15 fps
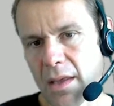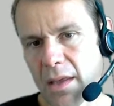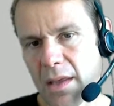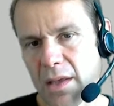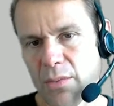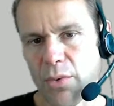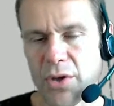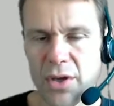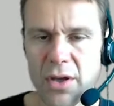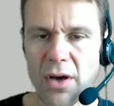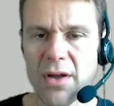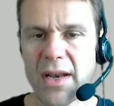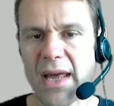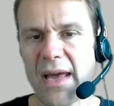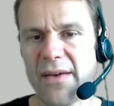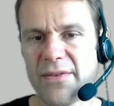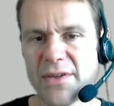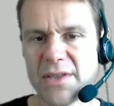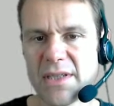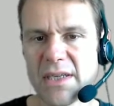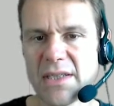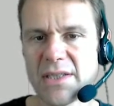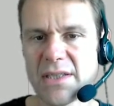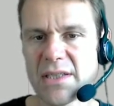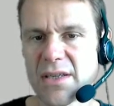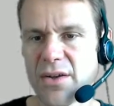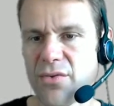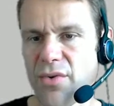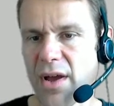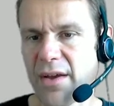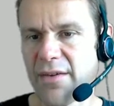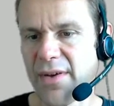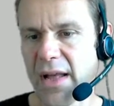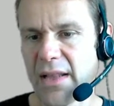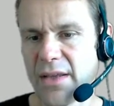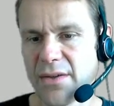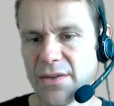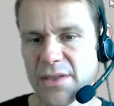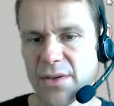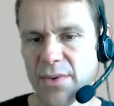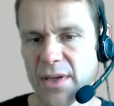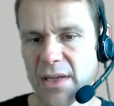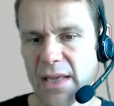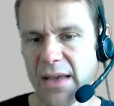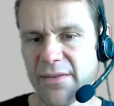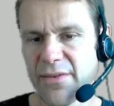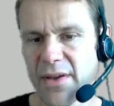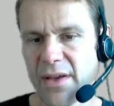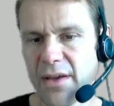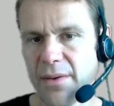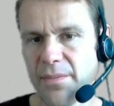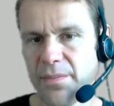what you can't have, you see, is just an array of values. So we can have a